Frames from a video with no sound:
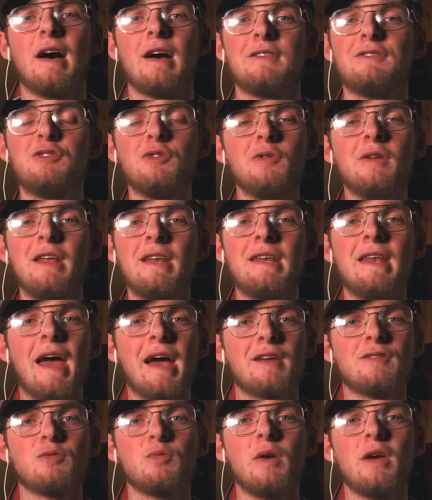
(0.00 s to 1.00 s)
tune in
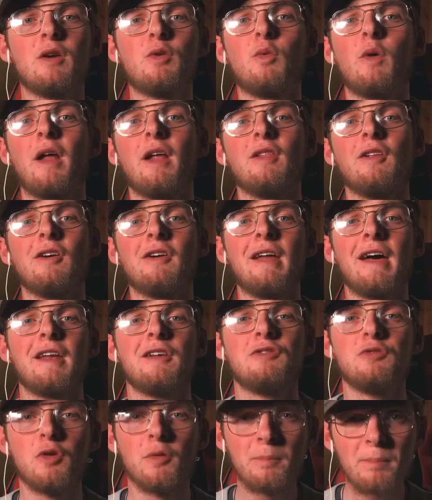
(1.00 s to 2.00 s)
next week when I learn how
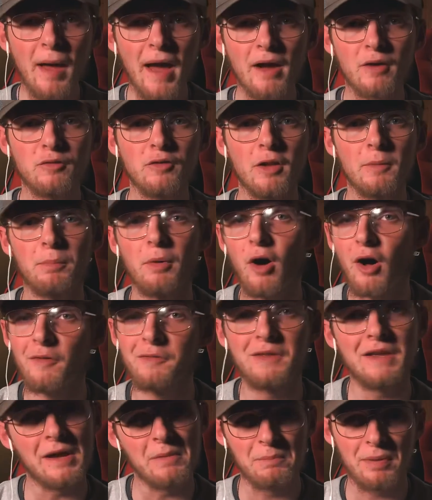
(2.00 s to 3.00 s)
to do a backflip off
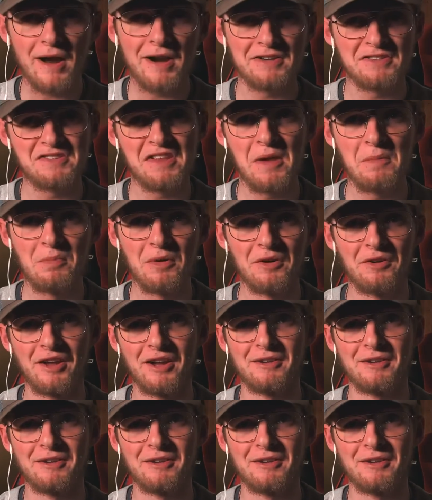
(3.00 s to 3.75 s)
the Empire State Building.